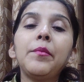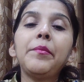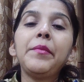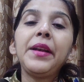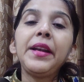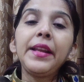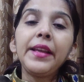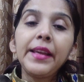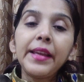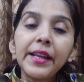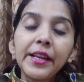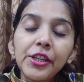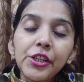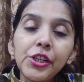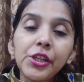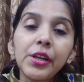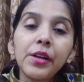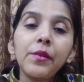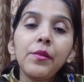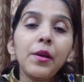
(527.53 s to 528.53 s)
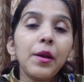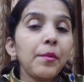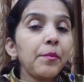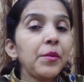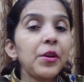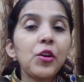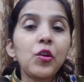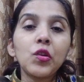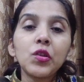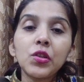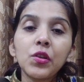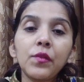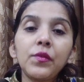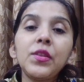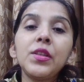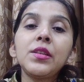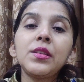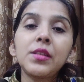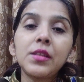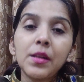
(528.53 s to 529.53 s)
medication because
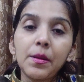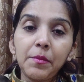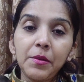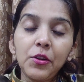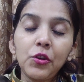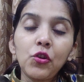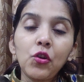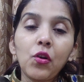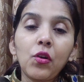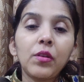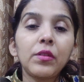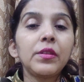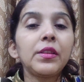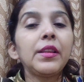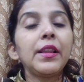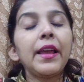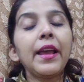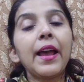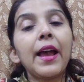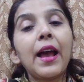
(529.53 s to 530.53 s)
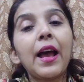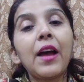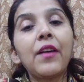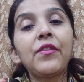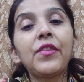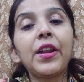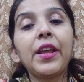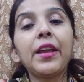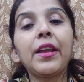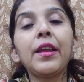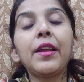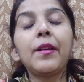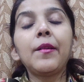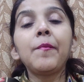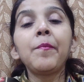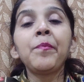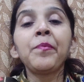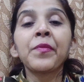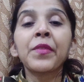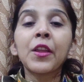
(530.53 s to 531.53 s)
of this stubborn talk. They have
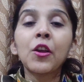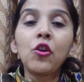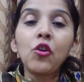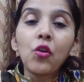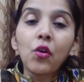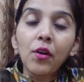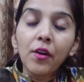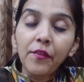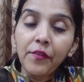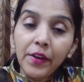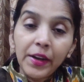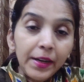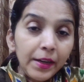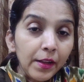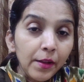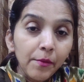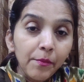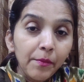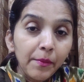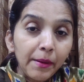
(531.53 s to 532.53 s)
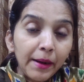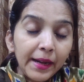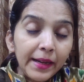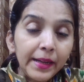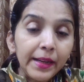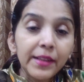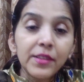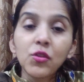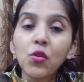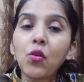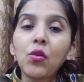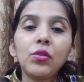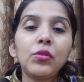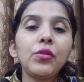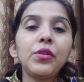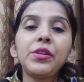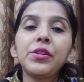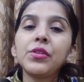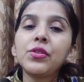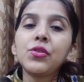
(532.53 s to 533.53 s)
taken a lot of antibiotics,
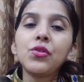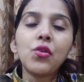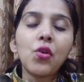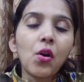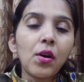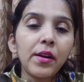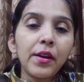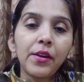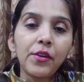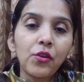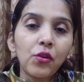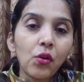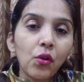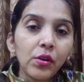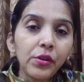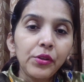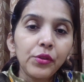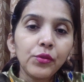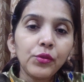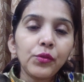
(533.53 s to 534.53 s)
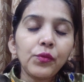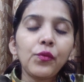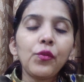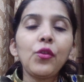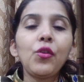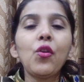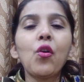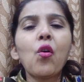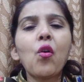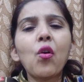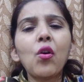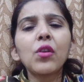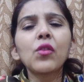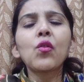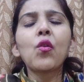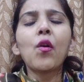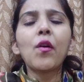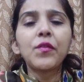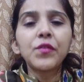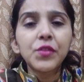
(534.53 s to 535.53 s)
although it is not at all useful, or
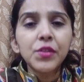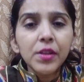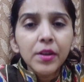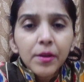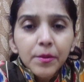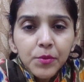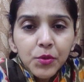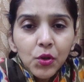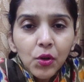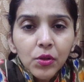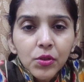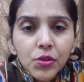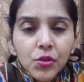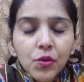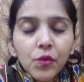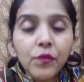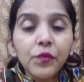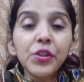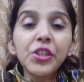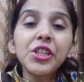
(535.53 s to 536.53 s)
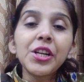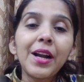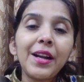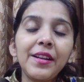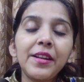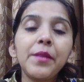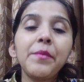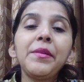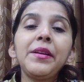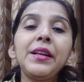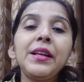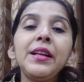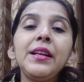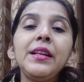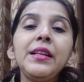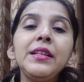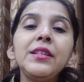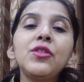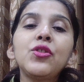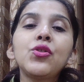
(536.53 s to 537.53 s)
cough syrups also, which ultimately
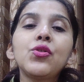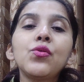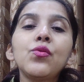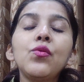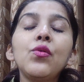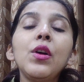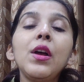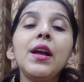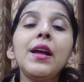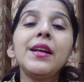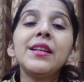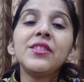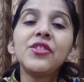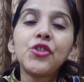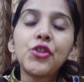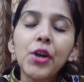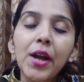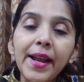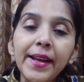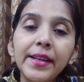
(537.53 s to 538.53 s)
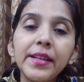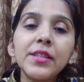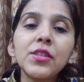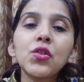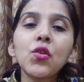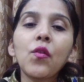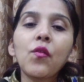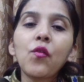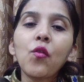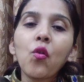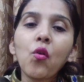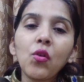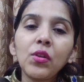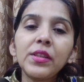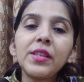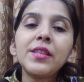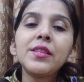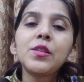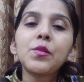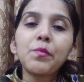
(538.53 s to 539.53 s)
leads to dryness of
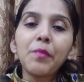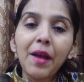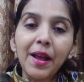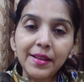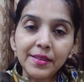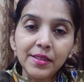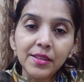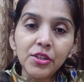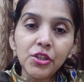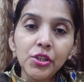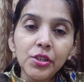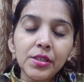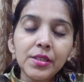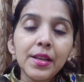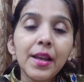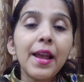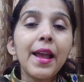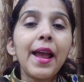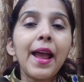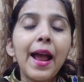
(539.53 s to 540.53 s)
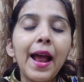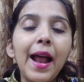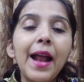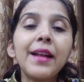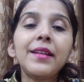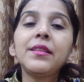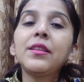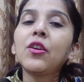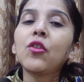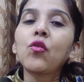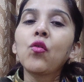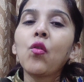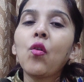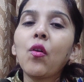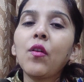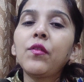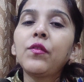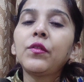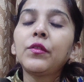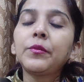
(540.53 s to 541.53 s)
all these passages, and the
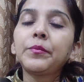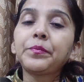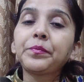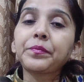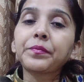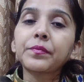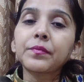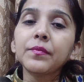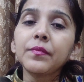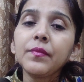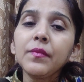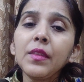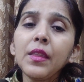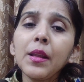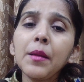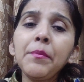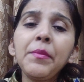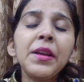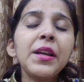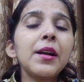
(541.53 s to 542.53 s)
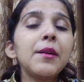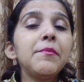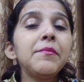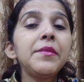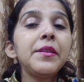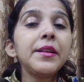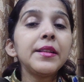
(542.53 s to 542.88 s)
cough become